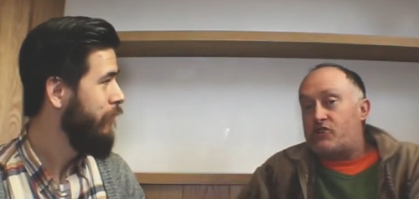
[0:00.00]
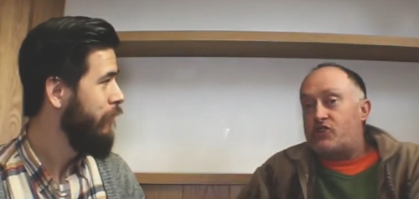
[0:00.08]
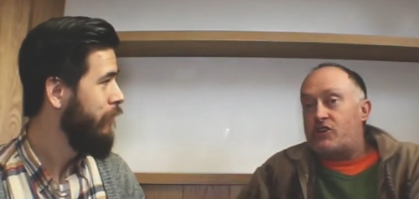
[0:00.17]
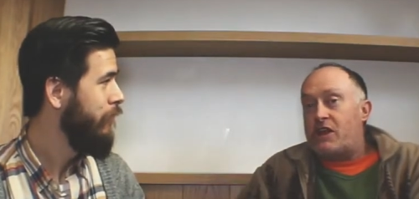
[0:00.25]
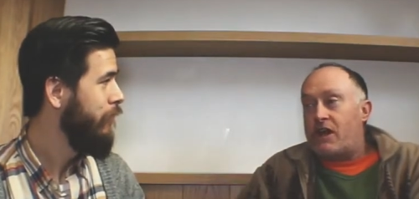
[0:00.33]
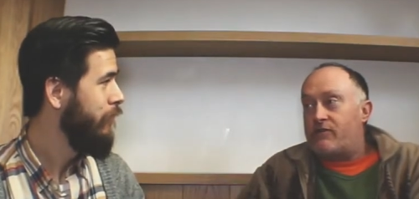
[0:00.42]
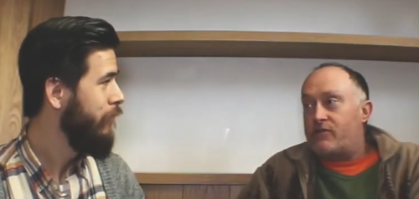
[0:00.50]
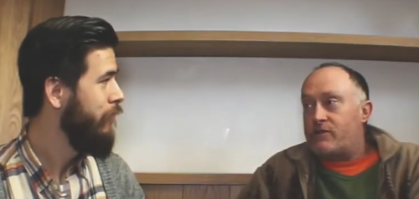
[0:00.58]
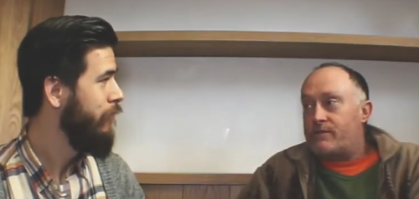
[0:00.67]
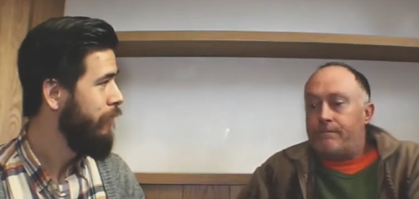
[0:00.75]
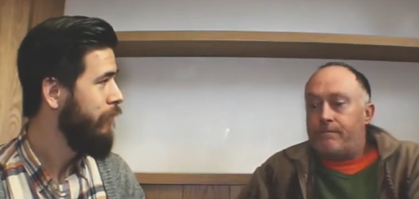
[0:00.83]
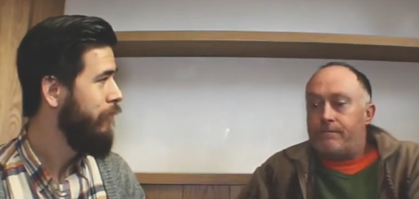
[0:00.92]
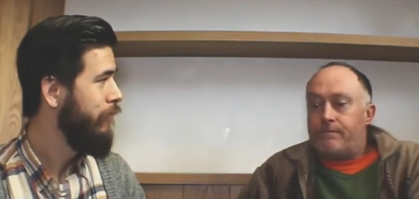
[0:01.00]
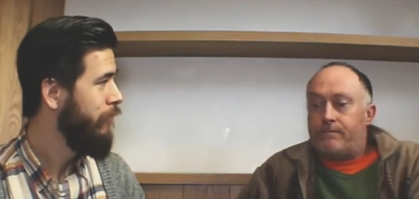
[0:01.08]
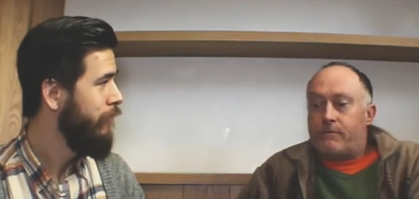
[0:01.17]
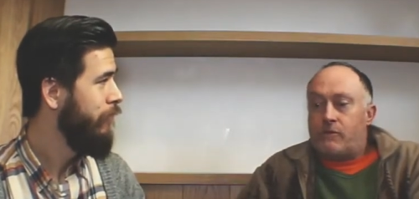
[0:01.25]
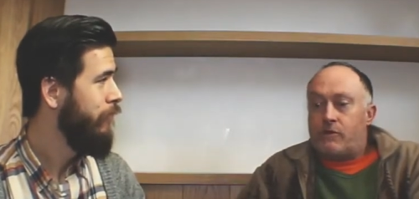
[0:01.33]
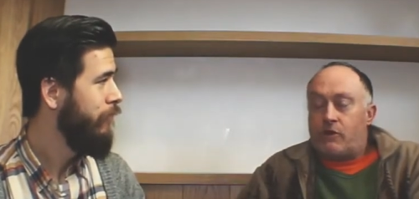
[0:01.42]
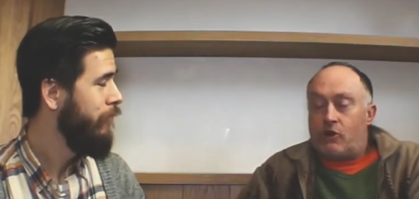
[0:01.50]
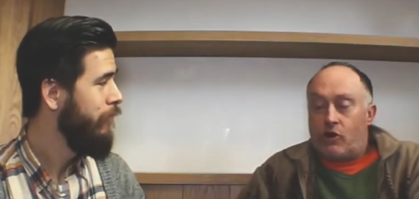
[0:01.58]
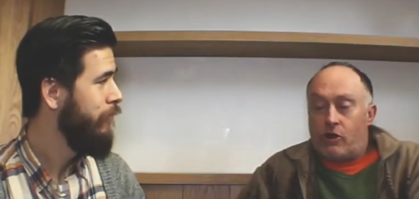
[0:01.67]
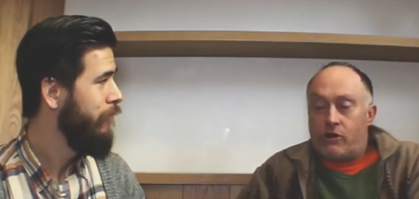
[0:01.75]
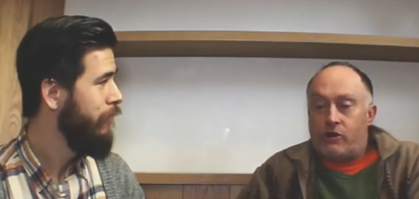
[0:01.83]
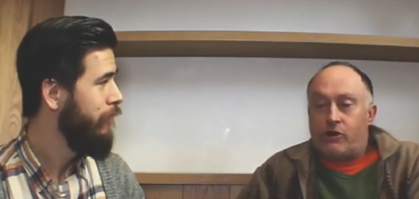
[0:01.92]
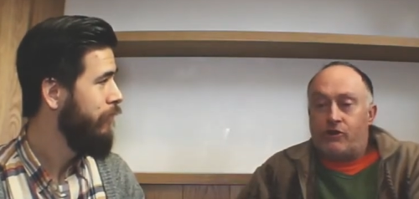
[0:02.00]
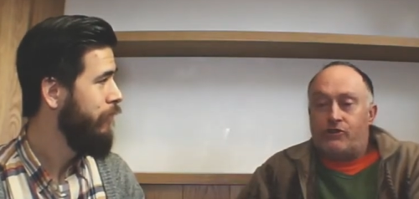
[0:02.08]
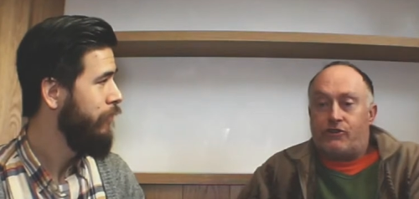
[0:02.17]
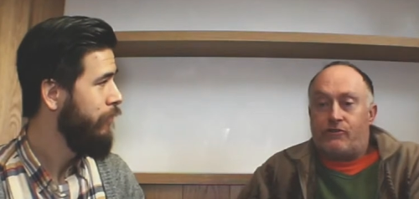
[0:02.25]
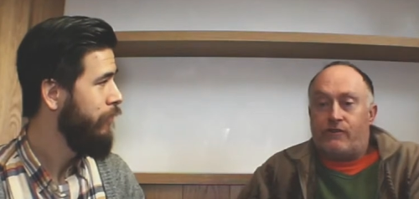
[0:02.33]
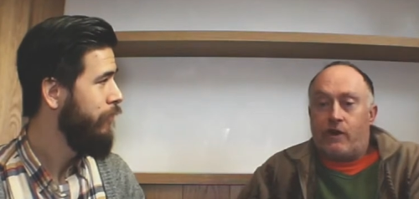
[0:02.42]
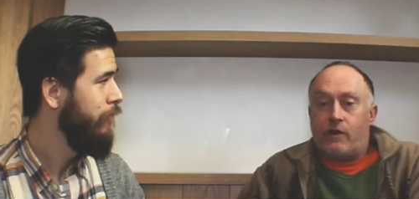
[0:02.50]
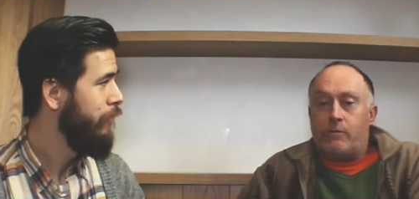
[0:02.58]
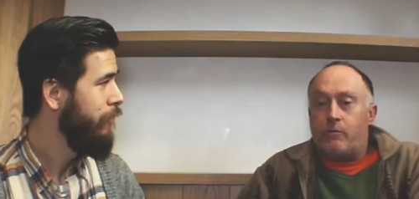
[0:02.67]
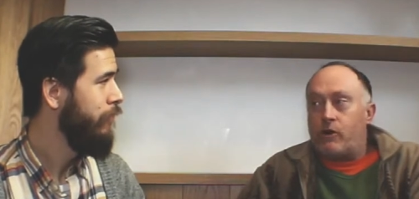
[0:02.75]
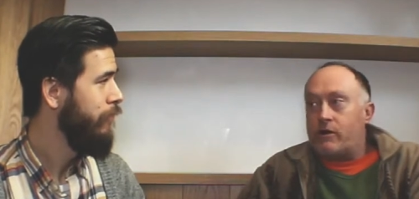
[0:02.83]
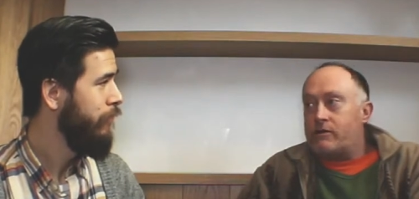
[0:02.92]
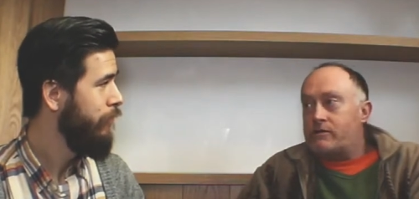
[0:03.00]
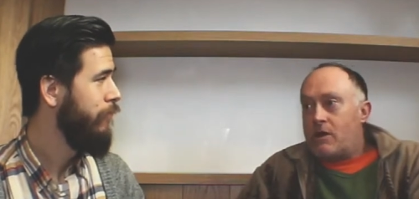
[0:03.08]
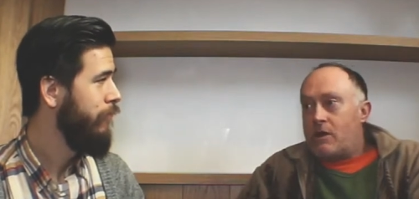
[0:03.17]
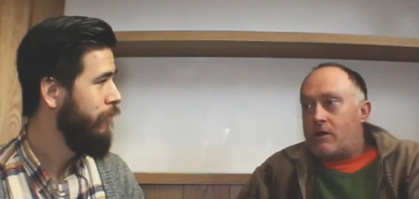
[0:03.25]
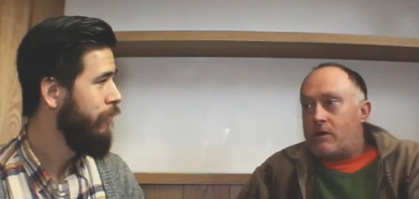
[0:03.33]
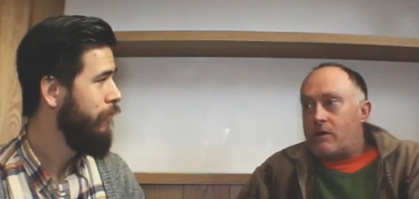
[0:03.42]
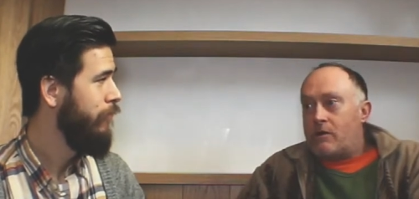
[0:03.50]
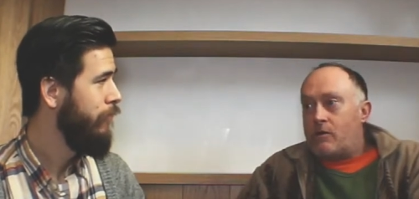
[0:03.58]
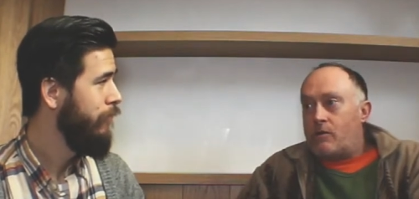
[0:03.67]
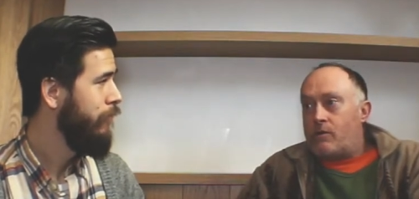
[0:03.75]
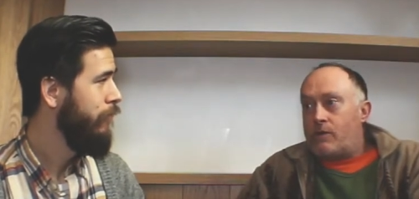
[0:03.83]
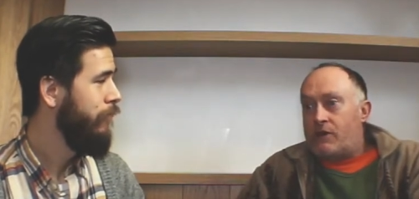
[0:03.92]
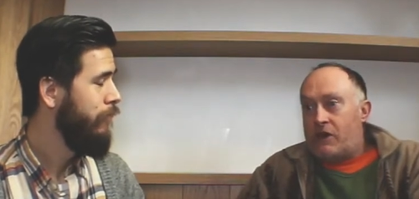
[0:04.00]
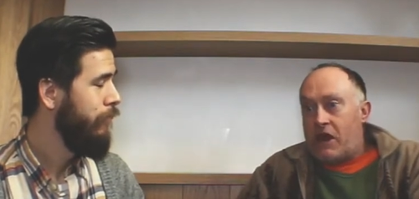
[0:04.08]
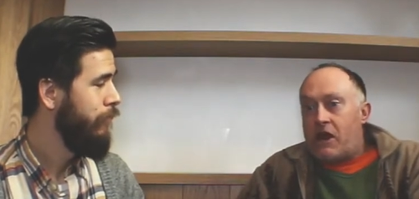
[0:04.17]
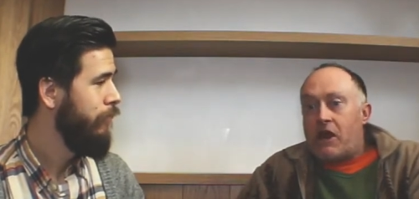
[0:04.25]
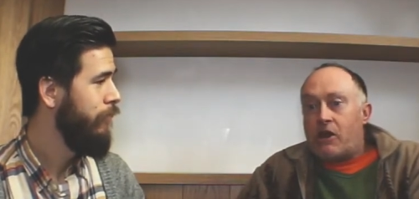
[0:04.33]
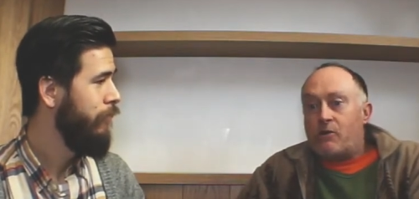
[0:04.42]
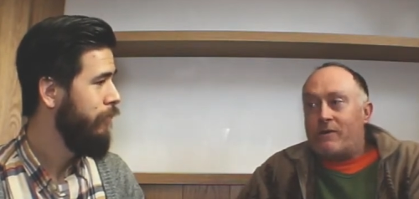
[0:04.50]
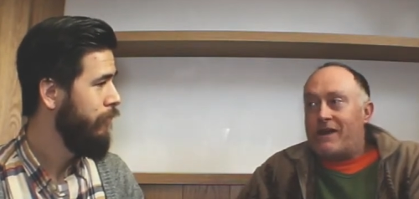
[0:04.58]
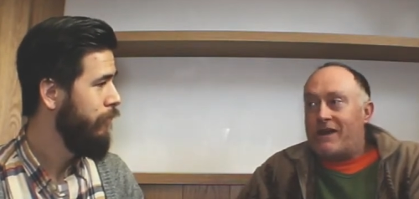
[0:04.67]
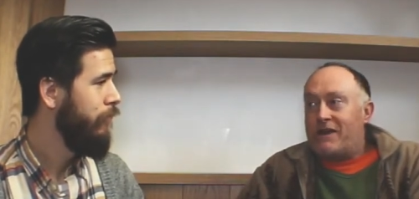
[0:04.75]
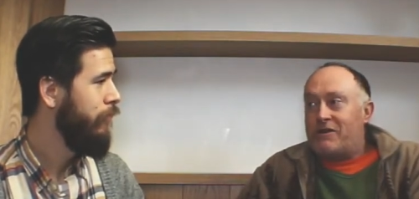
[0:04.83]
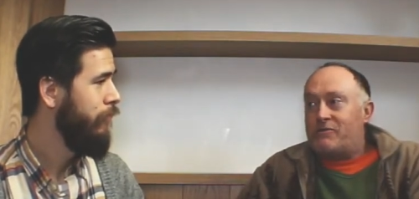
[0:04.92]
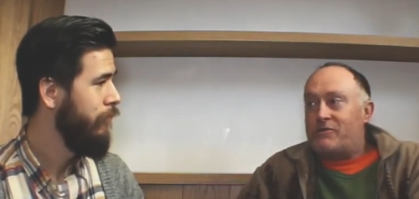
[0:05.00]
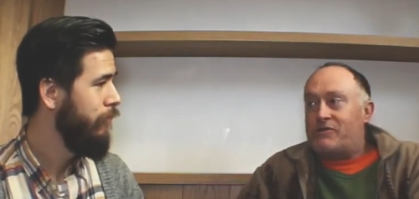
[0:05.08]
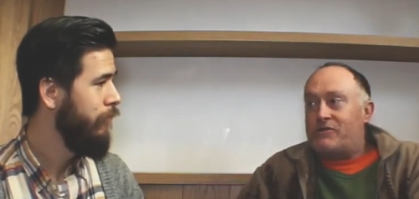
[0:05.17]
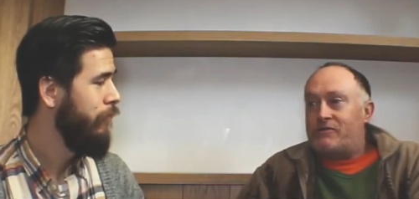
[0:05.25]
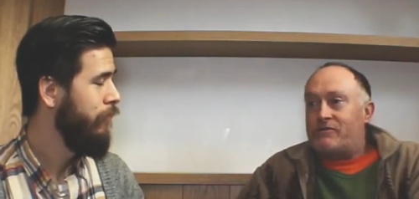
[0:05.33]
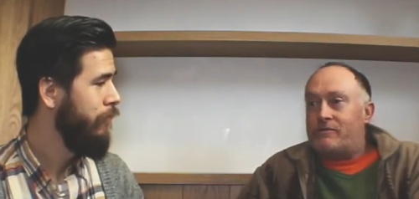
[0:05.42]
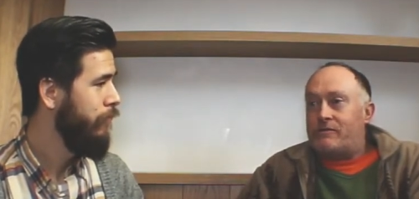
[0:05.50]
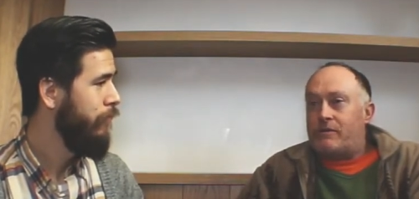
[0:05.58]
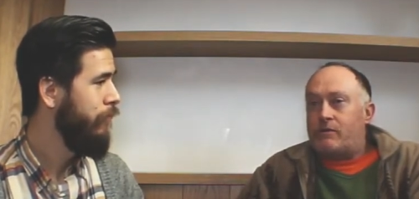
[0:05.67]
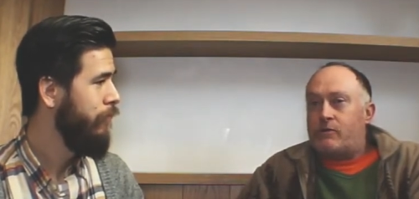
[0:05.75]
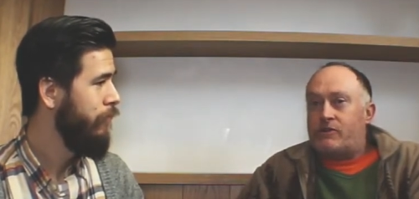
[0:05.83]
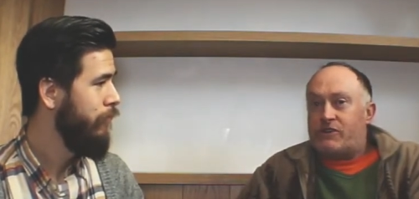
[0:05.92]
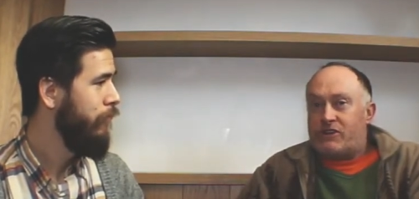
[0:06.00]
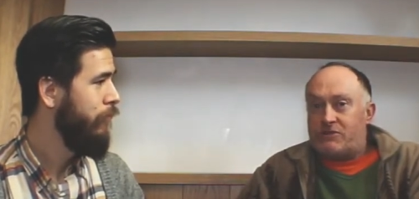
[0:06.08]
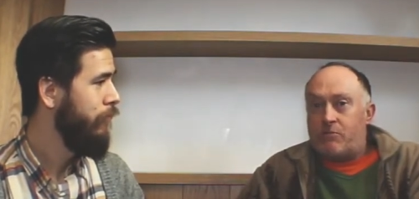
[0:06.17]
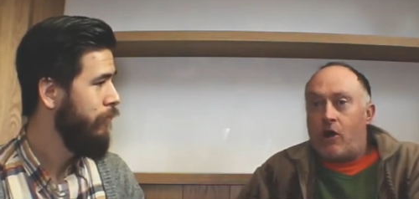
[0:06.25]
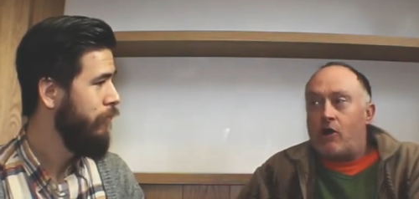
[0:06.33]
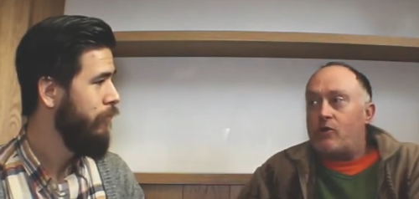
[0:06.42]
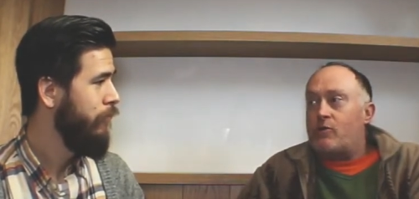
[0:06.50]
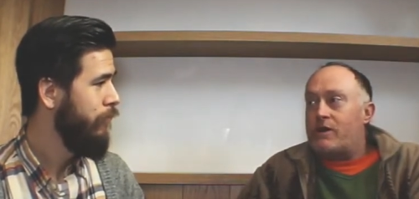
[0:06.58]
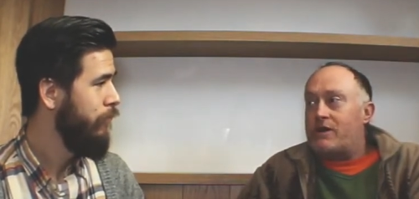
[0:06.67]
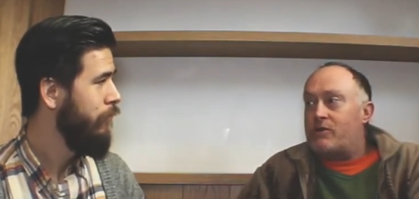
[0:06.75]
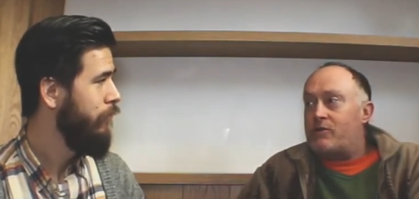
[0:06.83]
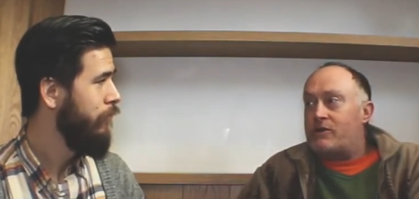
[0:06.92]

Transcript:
Speaker 1: as you can for them. The early years are very important. The daycare we had was, it was a smaller one. It